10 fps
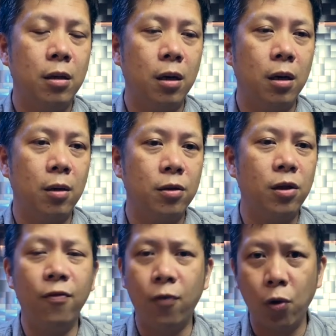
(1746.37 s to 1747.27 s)
uh,
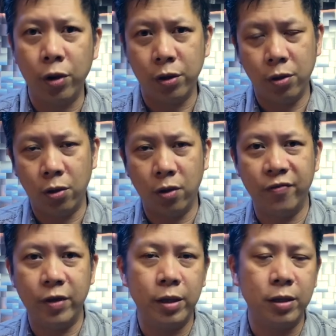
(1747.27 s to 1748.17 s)
devoid of
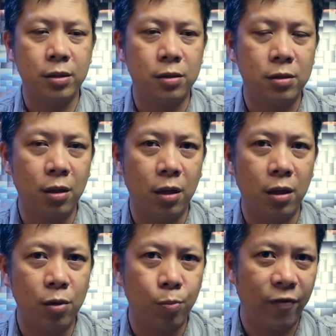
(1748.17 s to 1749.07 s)
these uh,
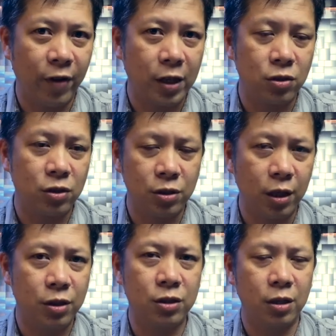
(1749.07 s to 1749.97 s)
imperfections,
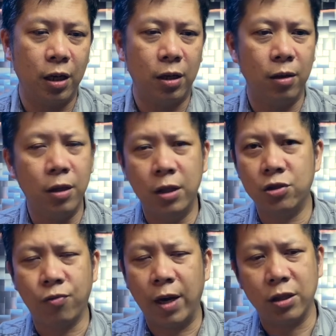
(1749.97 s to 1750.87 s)
dusts and
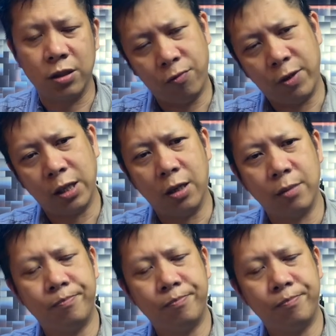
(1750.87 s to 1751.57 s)
scratches and whatnot.